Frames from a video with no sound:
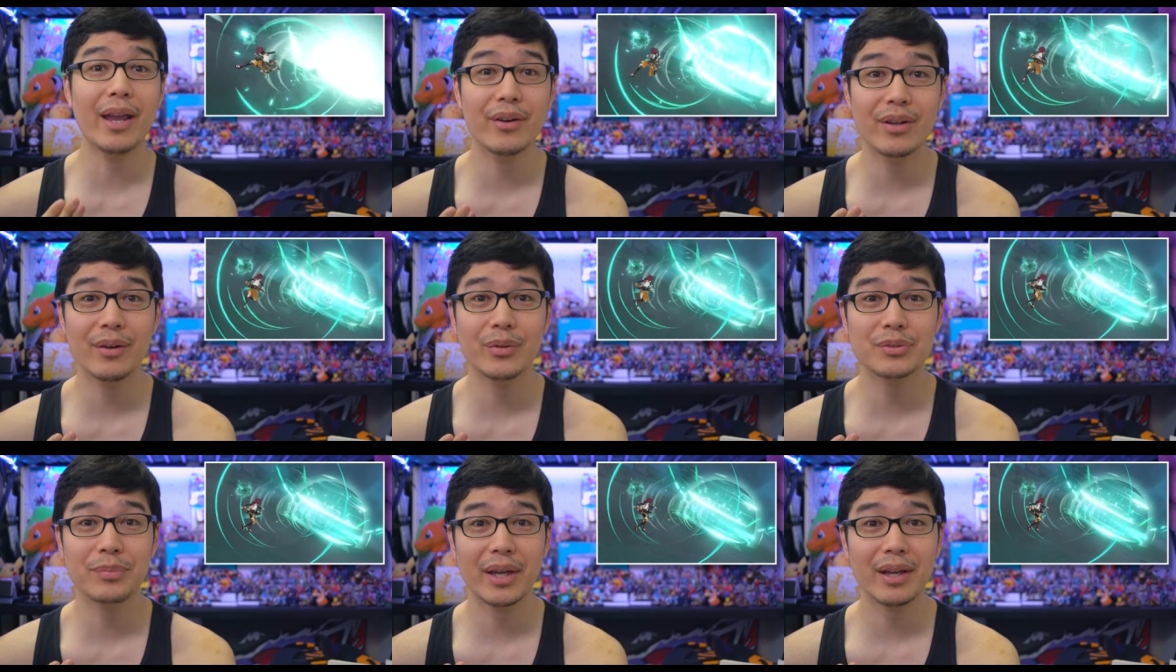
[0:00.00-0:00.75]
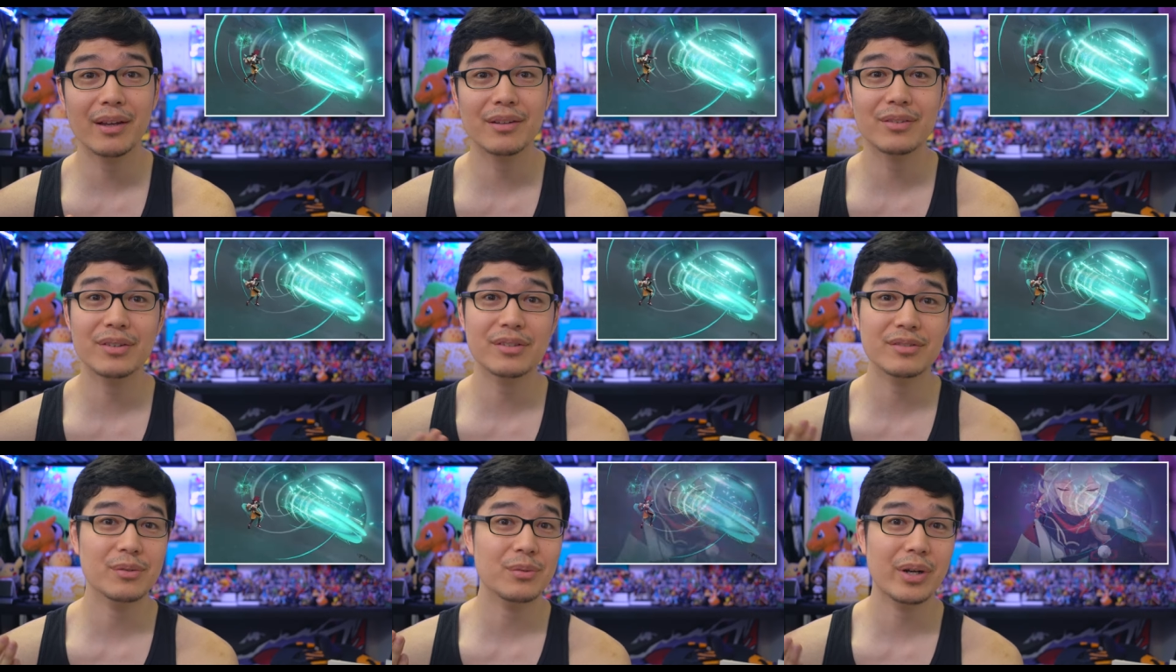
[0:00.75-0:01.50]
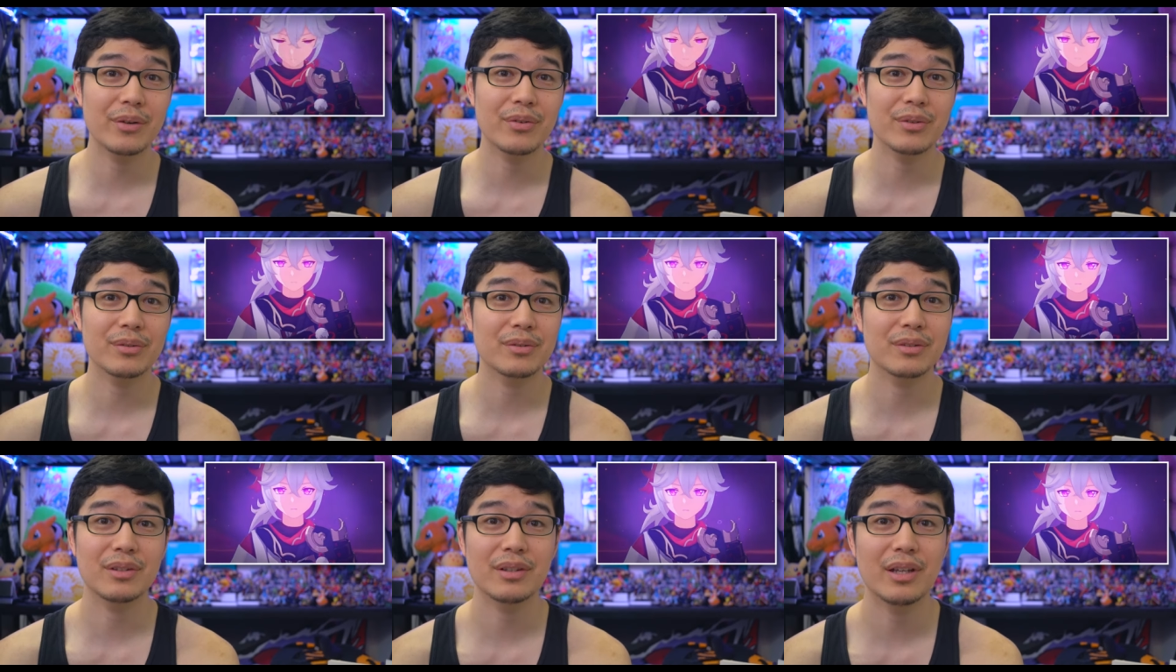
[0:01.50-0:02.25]
internet was bad or whatever
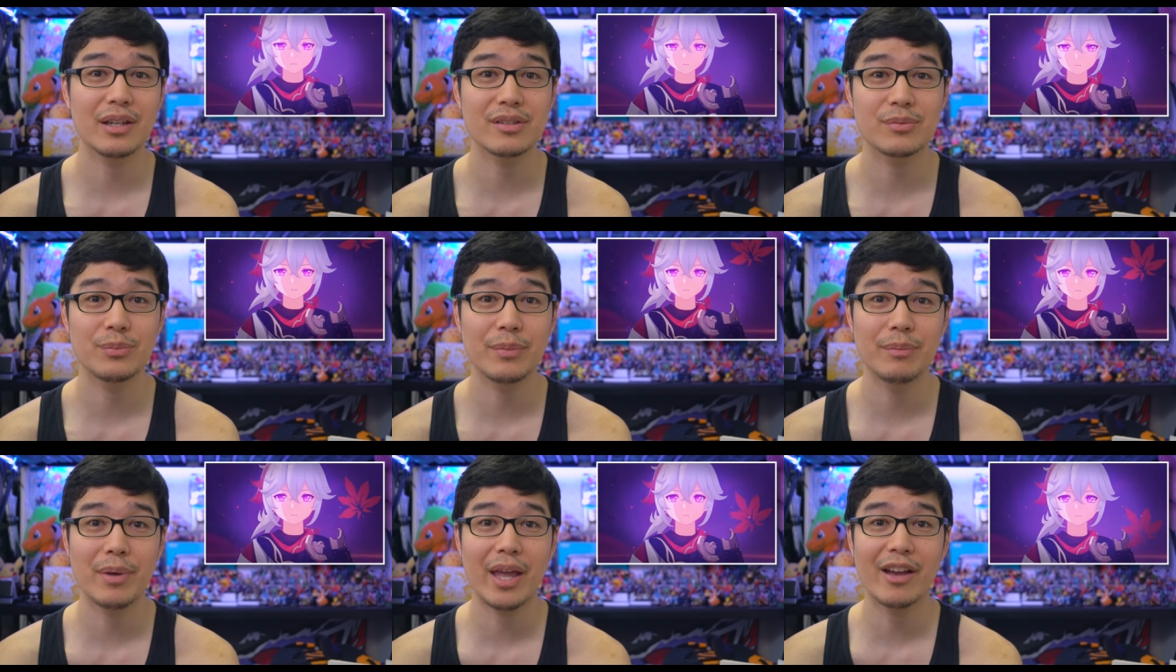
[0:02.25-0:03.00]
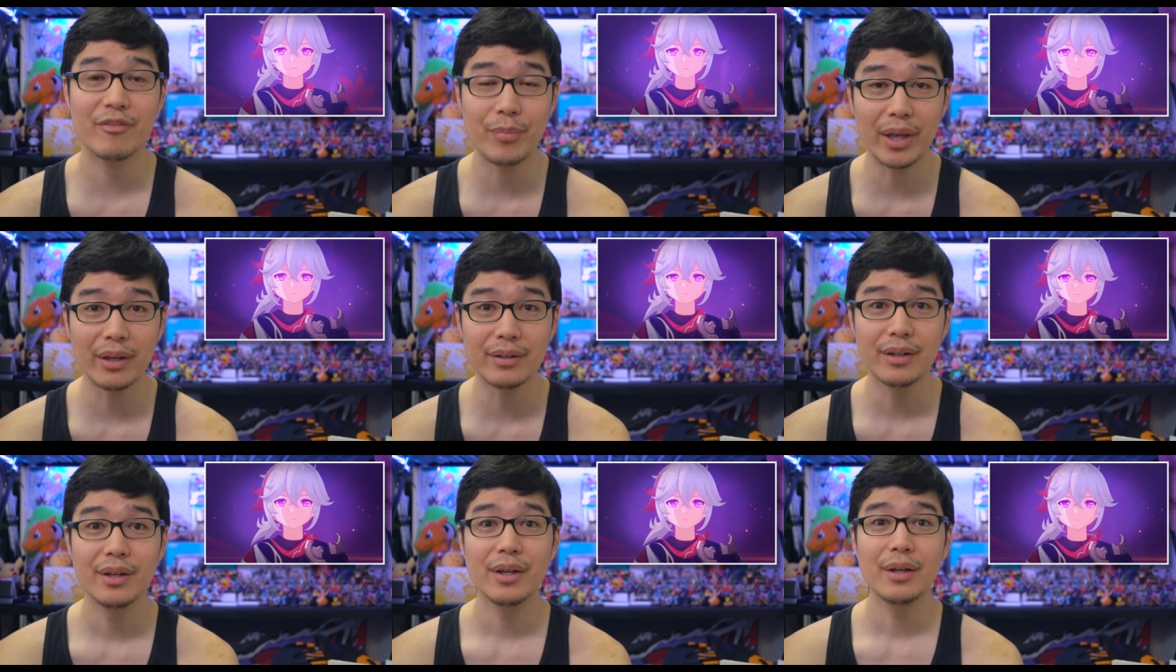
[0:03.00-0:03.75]
the case may have been,